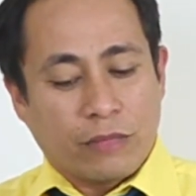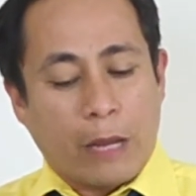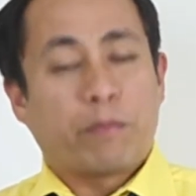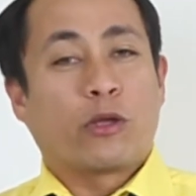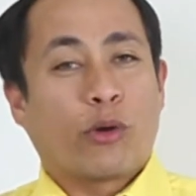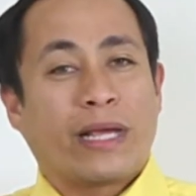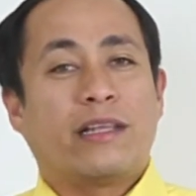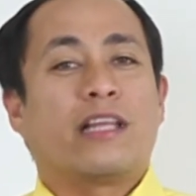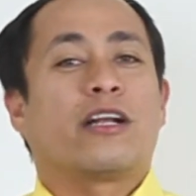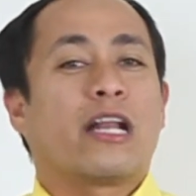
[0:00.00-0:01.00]
If you
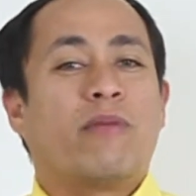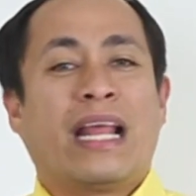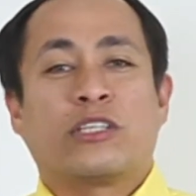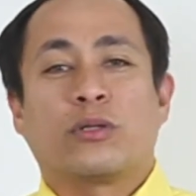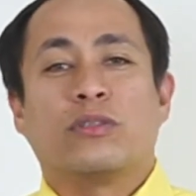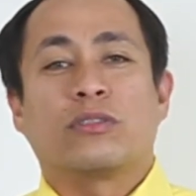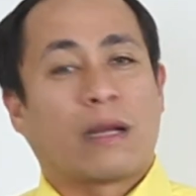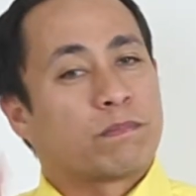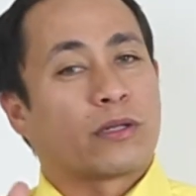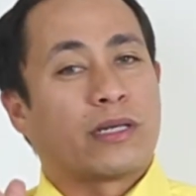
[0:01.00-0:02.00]
read in Revelation
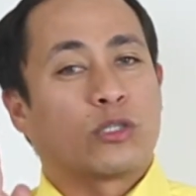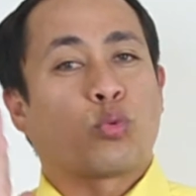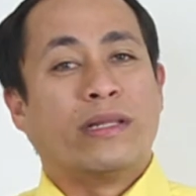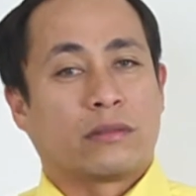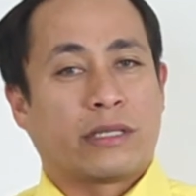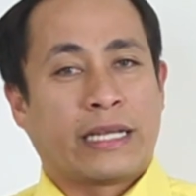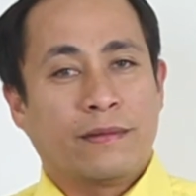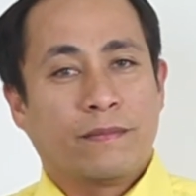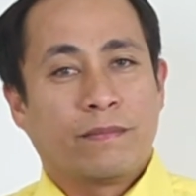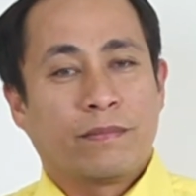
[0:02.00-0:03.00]
chapter 20,